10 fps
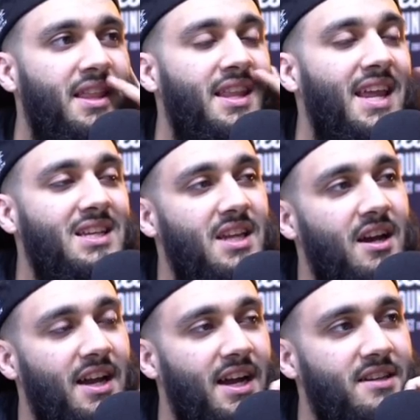But then the next
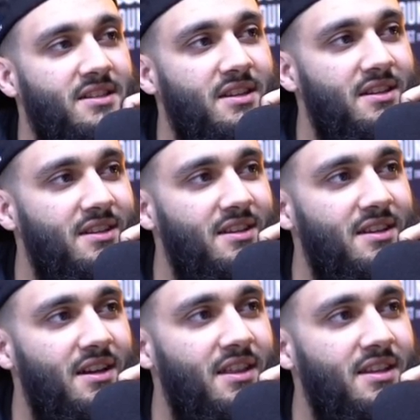day, I had,
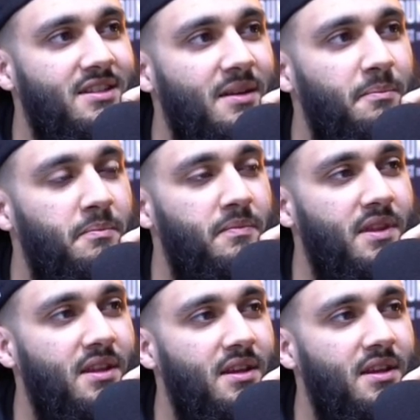I think some